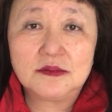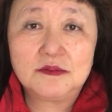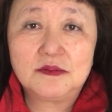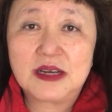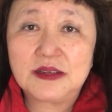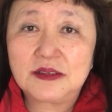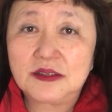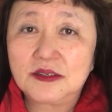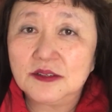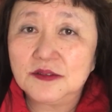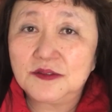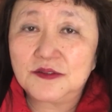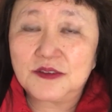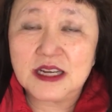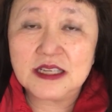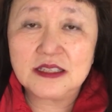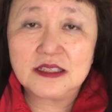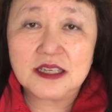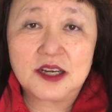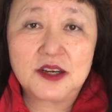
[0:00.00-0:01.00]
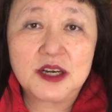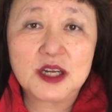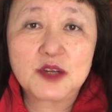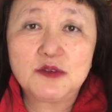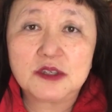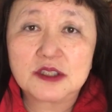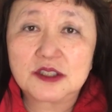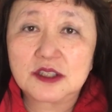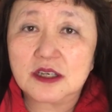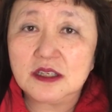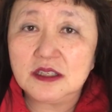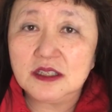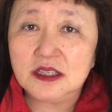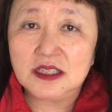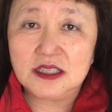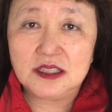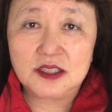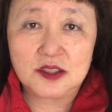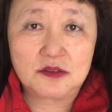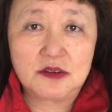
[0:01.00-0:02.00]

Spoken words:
my good friend Derek will turn in his